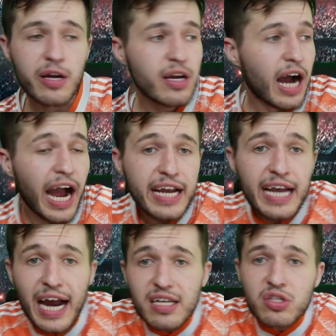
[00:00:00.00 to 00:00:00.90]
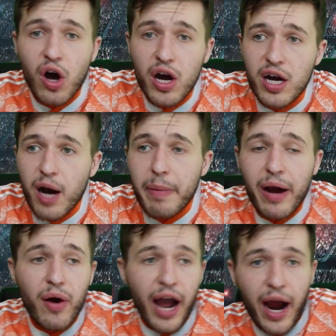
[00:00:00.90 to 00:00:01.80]
I got to talk about
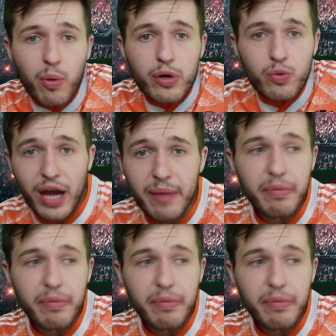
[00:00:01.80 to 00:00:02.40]
Howard Webb.